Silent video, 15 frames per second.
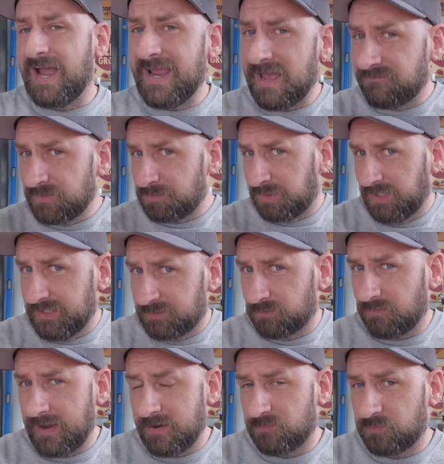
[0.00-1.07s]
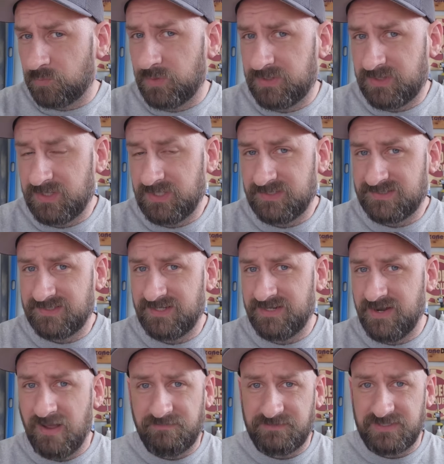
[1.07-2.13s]
I haven't played around with this
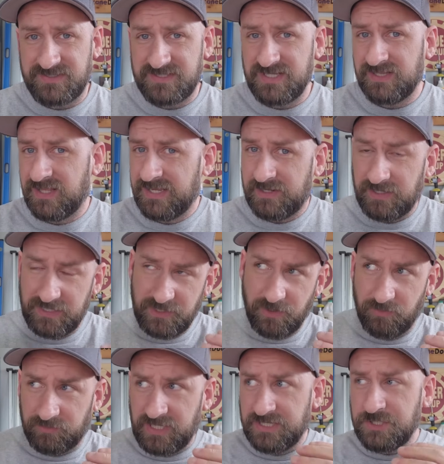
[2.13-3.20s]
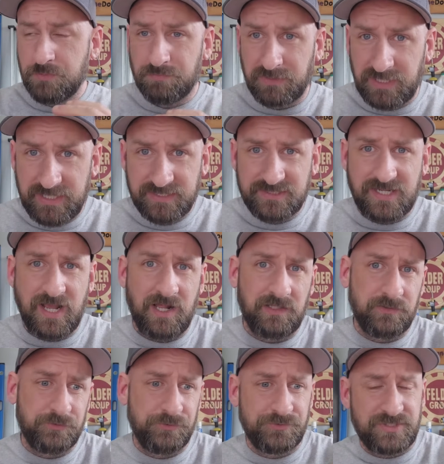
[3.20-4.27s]
enough to see, like, you know, can you blend
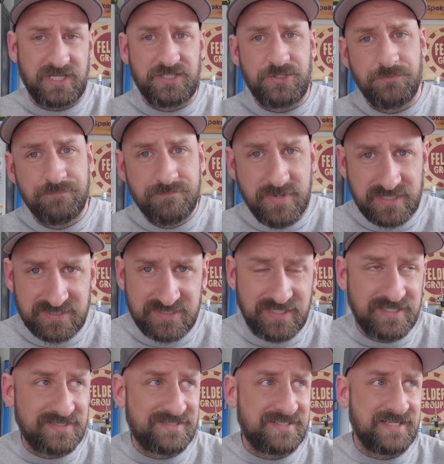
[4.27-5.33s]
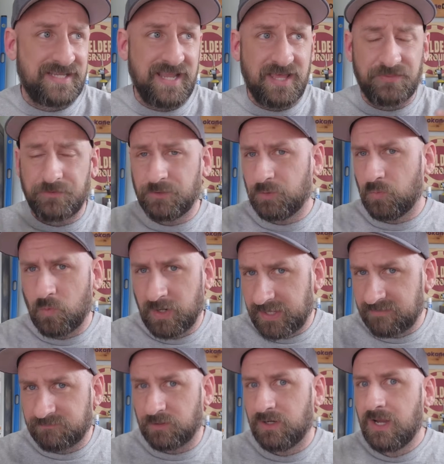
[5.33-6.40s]
colors? Can you mix things together?
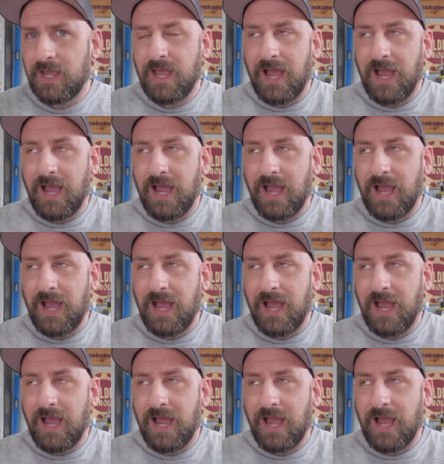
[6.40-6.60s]
Whatever.